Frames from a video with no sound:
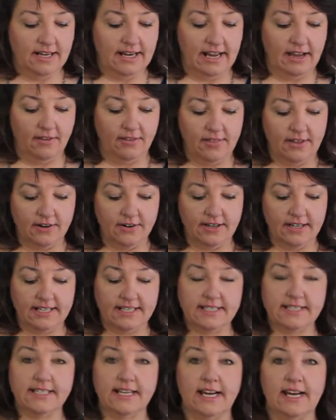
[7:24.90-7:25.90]
Now, there
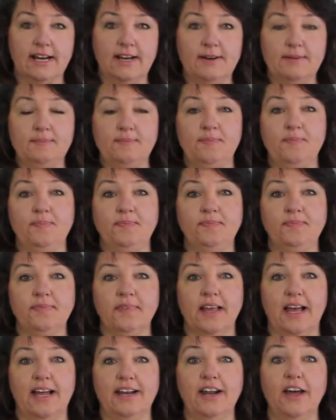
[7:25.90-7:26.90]
is
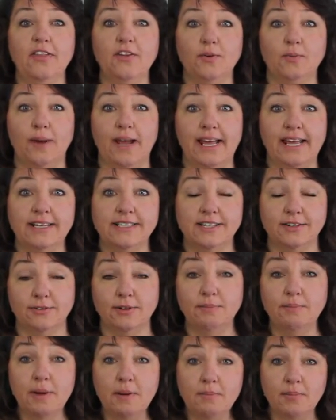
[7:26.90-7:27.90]
another way to
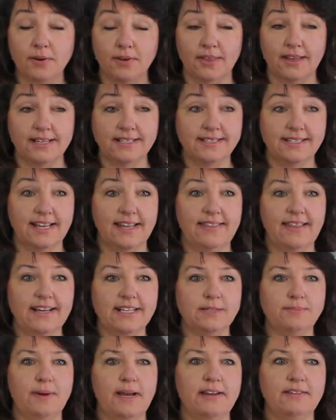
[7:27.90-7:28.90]
remember this, and
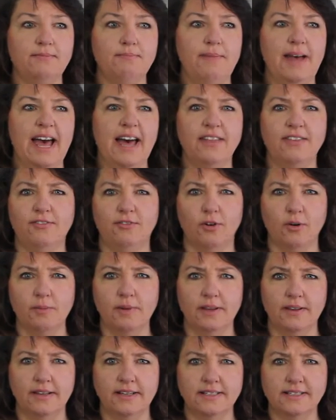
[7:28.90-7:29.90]
that's by math
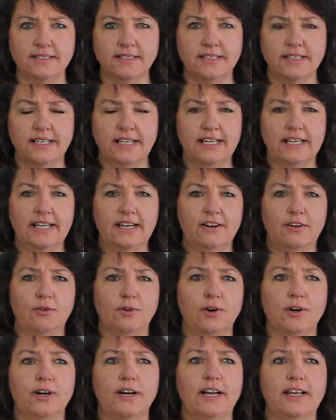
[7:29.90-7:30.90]
formulas,
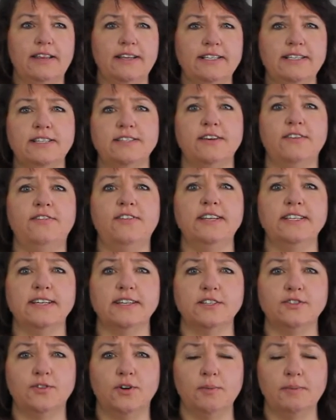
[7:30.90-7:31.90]
or this is a
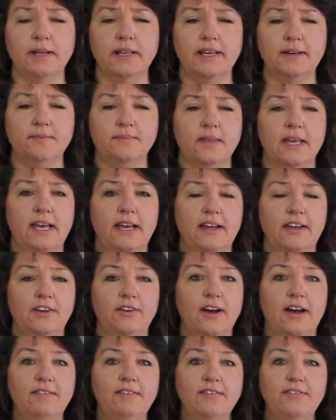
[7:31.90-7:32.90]
physics formula.
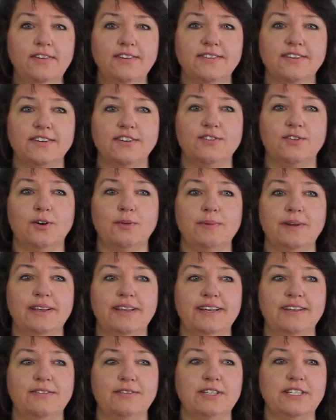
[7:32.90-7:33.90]
You have a physics
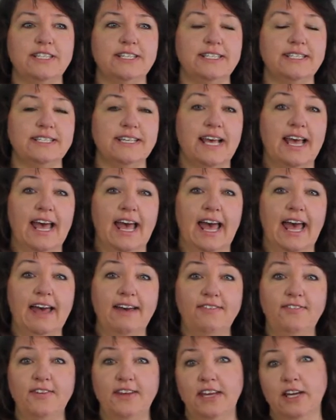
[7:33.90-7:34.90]
formula, which is
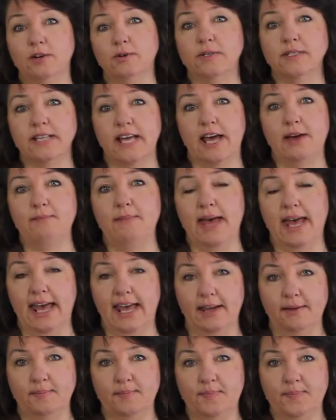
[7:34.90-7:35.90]
F equals
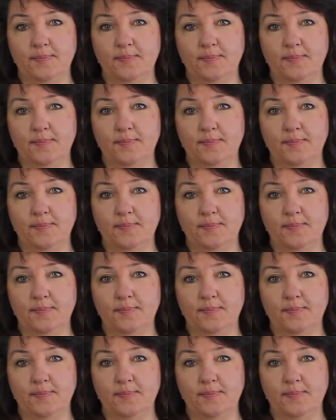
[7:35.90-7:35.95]
ma.